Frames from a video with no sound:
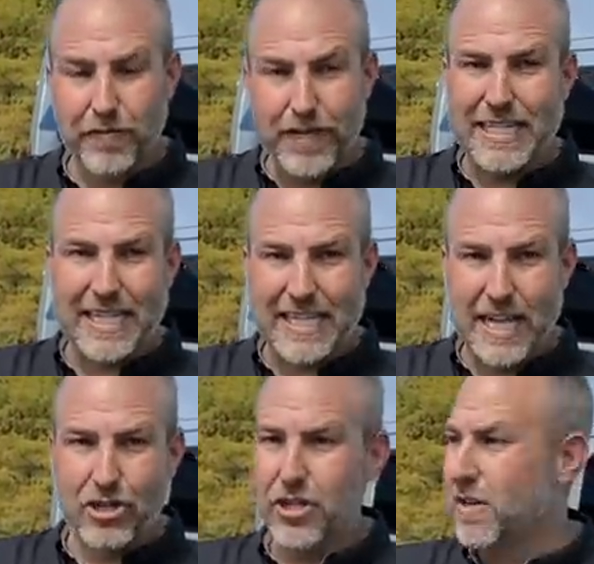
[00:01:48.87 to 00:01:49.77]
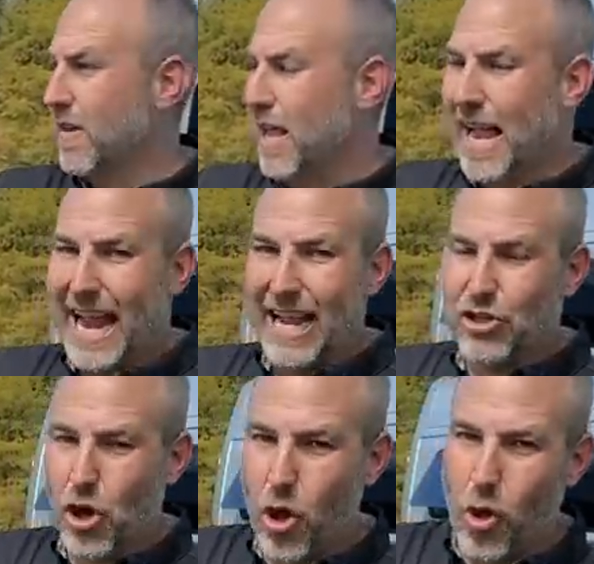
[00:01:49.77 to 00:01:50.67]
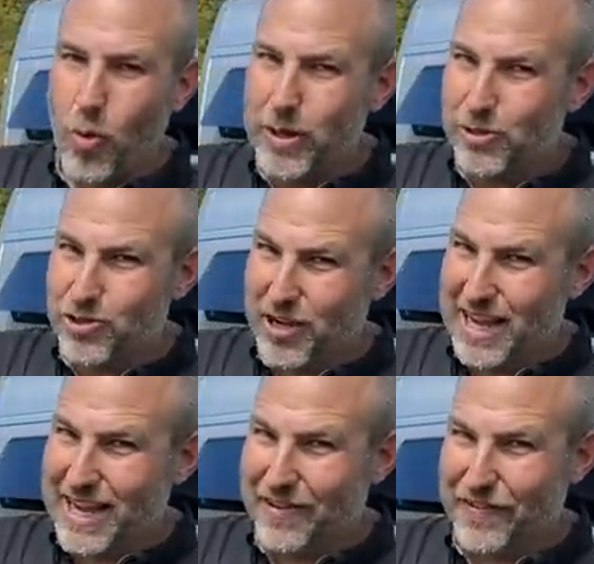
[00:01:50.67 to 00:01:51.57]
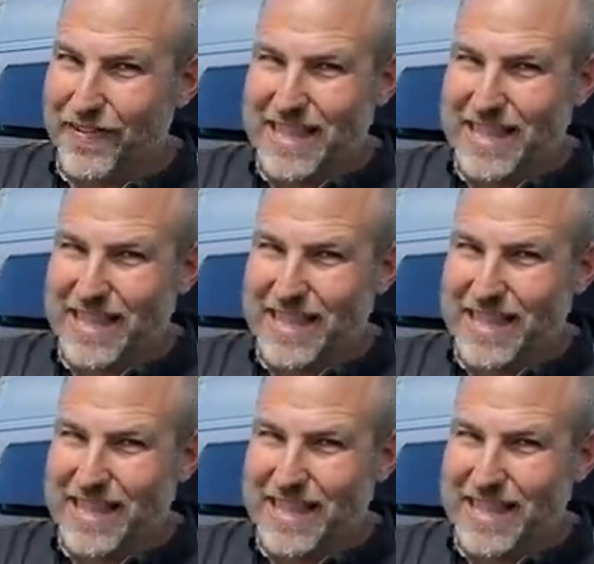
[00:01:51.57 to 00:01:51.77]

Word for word: V6 engine and it's all-wheel drive.